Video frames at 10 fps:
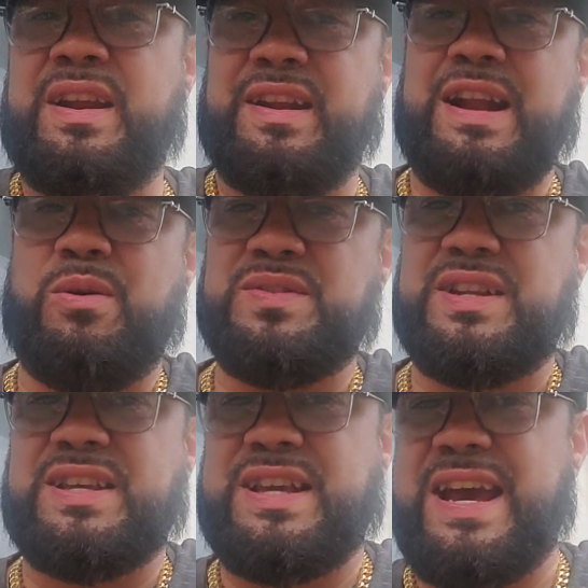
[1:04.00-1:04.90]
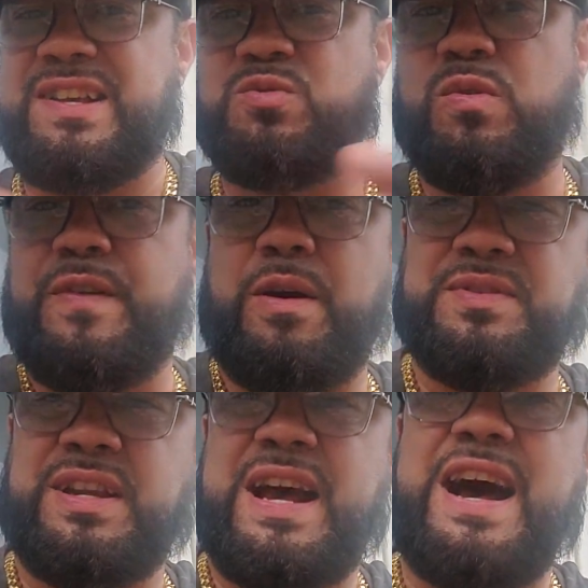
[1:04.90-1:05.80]
and I was in a castle, if I was
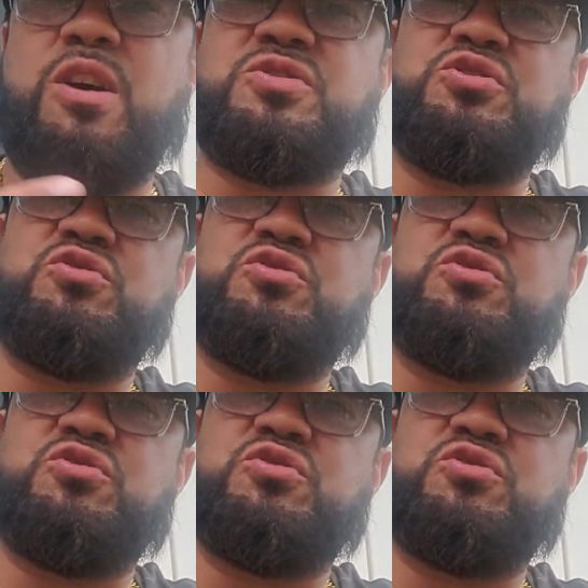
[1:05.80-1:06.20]
in a house, you